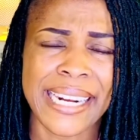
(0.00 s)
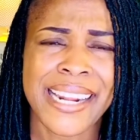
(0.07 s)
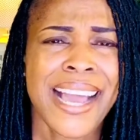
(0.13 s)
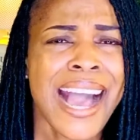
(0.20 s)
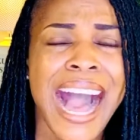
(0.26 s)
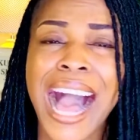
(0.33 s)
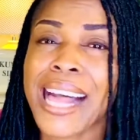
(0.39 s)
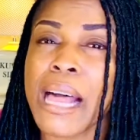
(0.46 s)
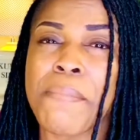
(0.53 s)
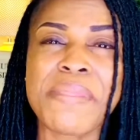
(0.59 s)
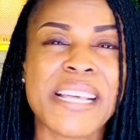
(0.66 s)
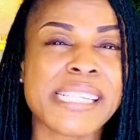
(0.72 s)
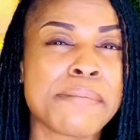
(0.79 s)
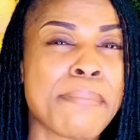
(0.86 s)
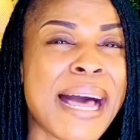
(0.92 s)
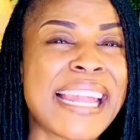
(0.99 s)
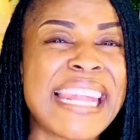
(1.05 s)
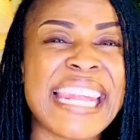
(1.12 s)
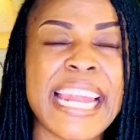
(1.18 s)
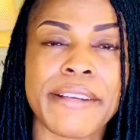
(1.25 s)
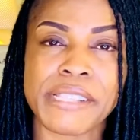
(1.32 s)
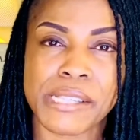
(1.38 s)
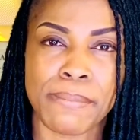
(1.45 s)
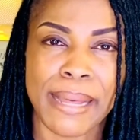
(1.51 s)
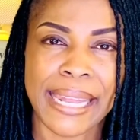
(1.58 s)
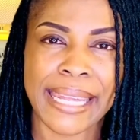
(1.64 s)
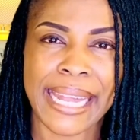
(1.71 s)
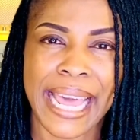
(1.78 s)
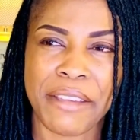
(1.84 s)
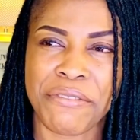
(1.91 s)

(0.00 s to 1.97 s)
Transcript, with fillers: How come this man left my life?